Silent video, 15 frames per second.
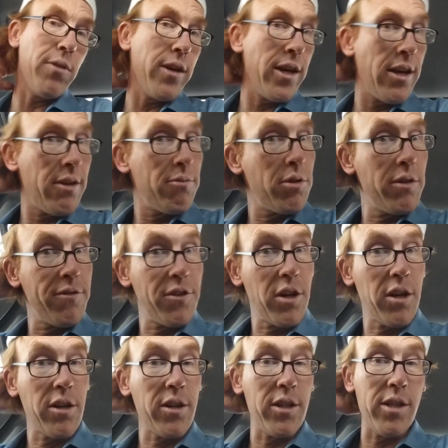way one of
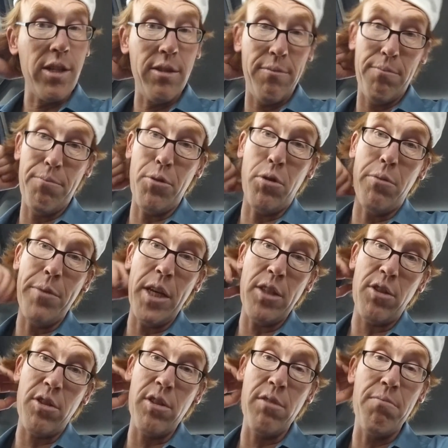our uh, pool
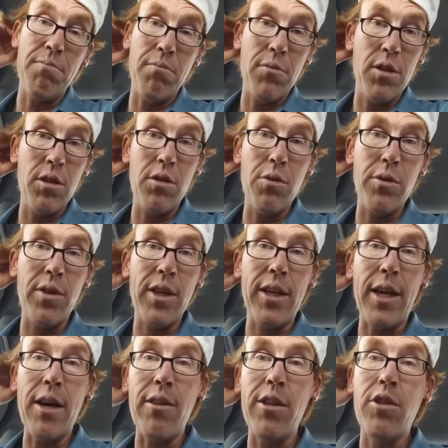mates could do a
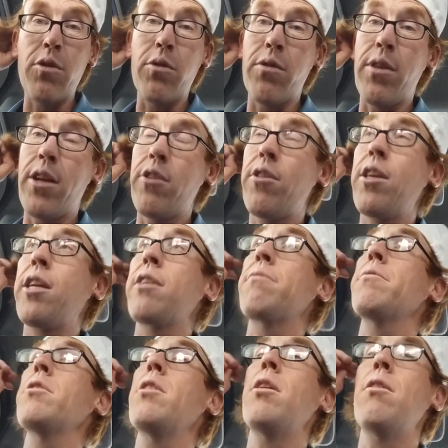thing how they do their
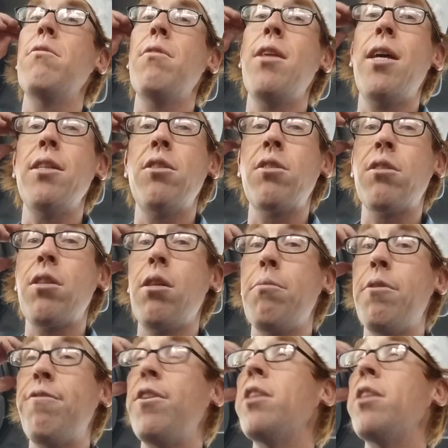thing. So that's going to be